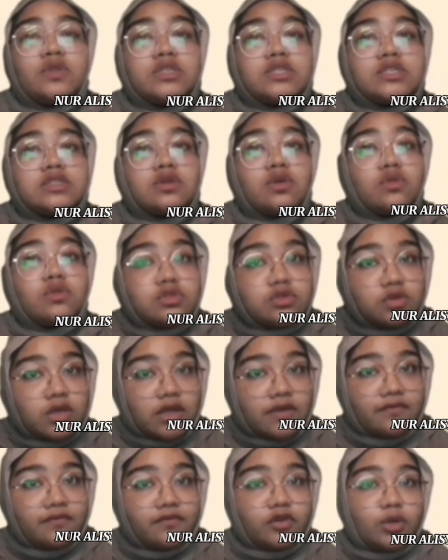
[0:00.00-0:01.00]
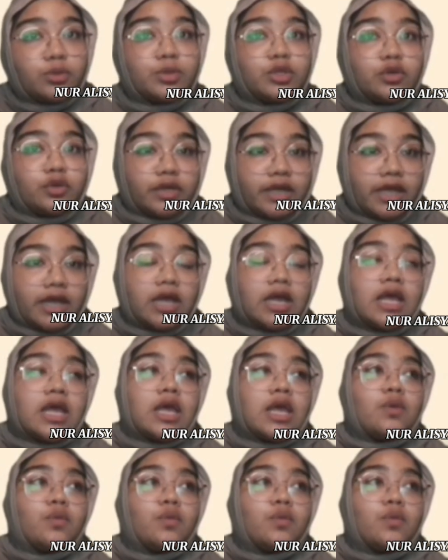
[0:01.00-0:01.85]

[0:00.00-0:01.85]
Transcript: which is also come from urea